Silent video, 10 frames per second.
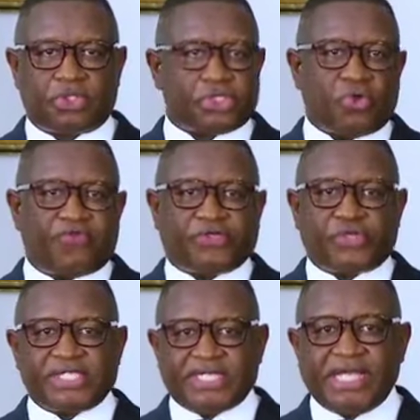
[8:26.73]
Just over
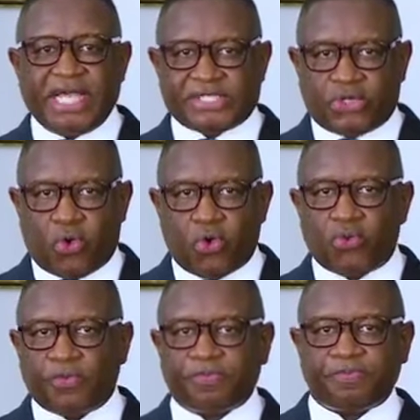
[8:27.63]
20 years
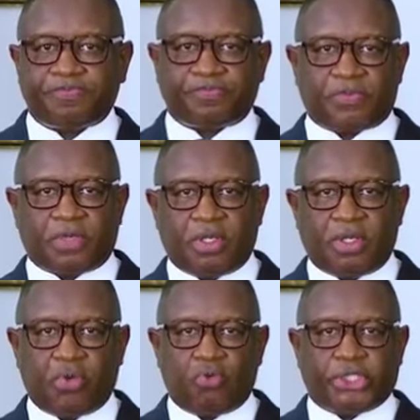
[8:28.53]
ago,
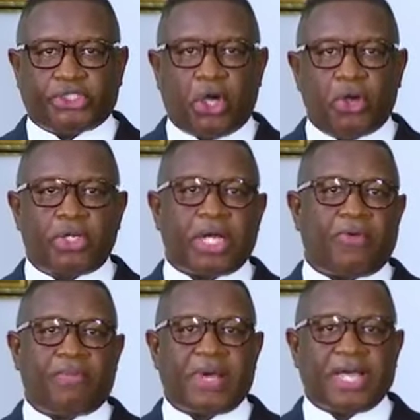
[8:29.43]
we turned
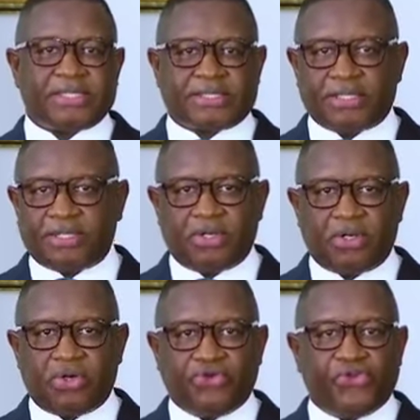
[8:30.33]
our backs
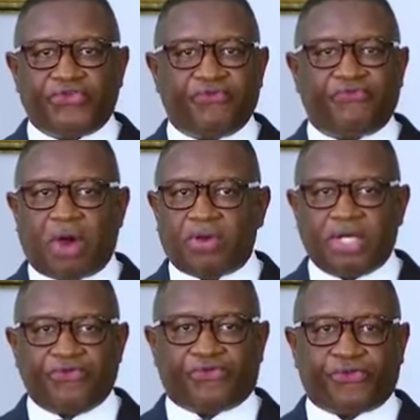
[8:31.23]
on using
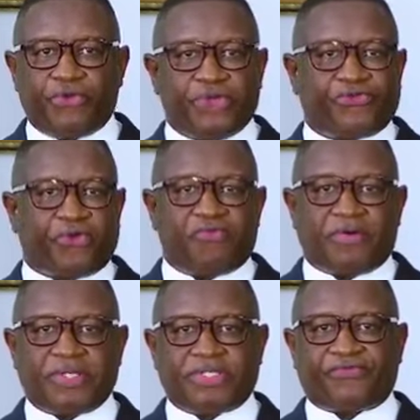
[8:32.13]
violence to resolve
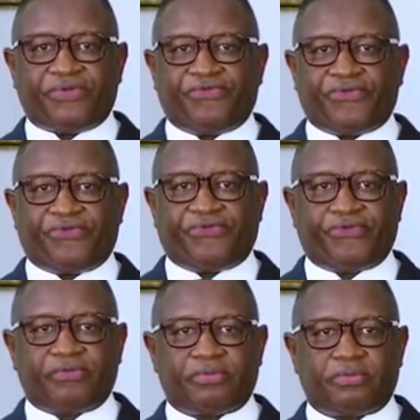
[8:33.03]
our differences.